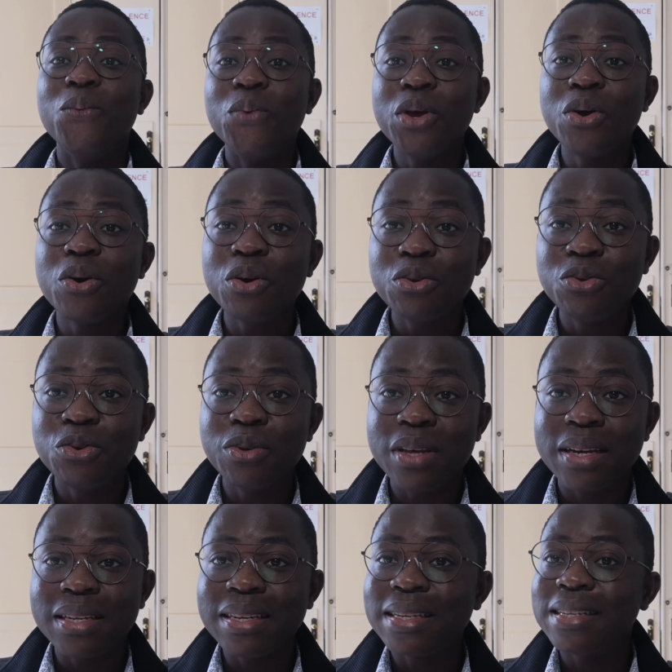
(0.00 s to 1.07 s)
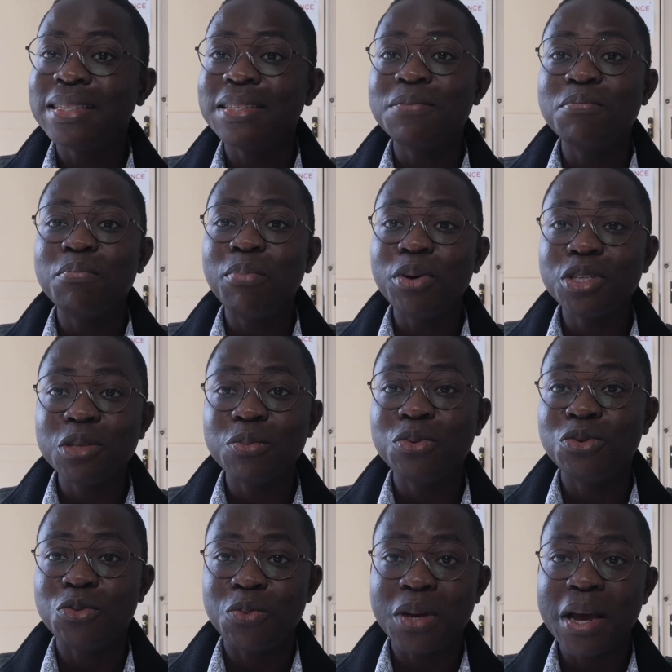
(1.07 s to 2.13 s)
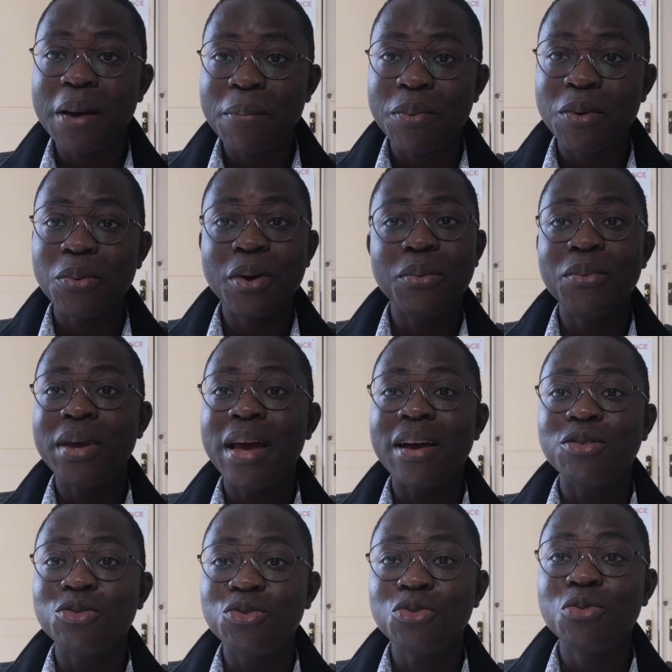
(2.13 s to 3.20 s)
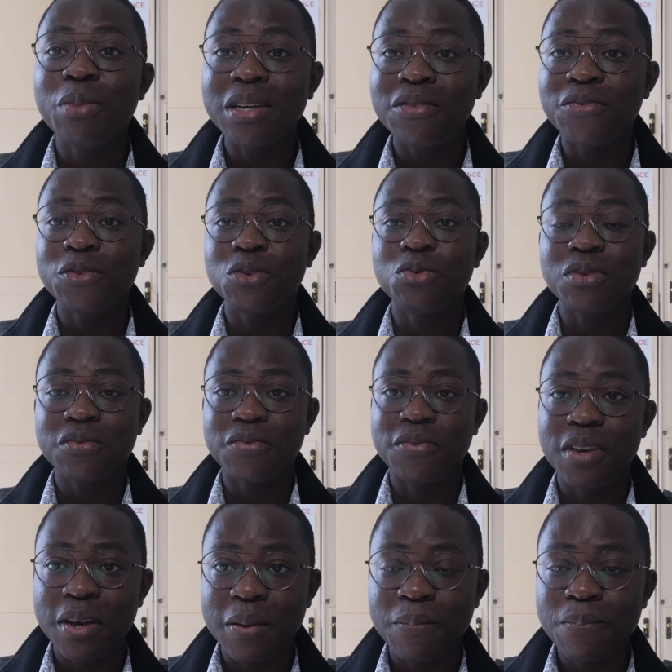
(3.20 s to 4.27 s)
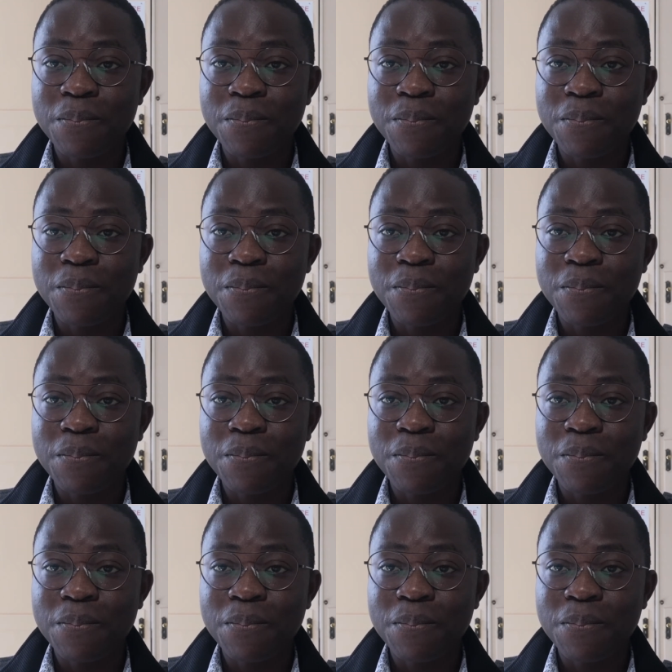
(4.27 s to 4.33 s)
We all know that it is impossible to be happy when we are so much filled with fear.